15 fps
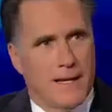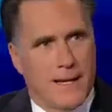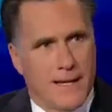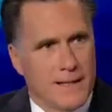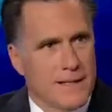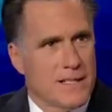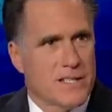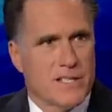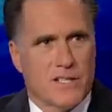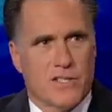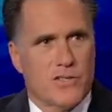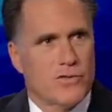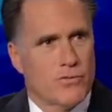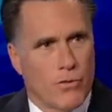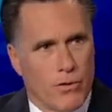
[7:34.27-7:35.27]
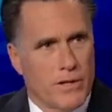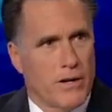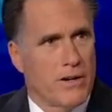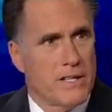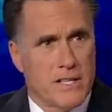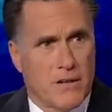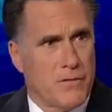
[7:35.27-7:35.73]
end this
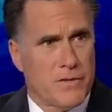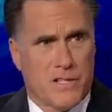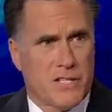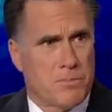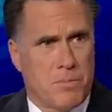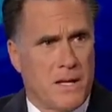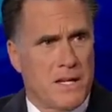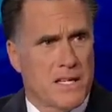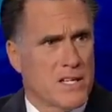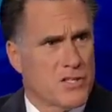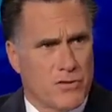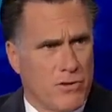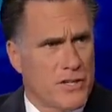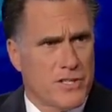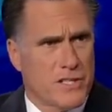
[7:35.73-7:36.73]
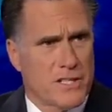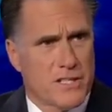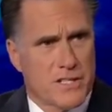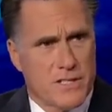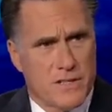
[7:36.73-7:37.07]
extraordinary deficit spending. It's crushing us.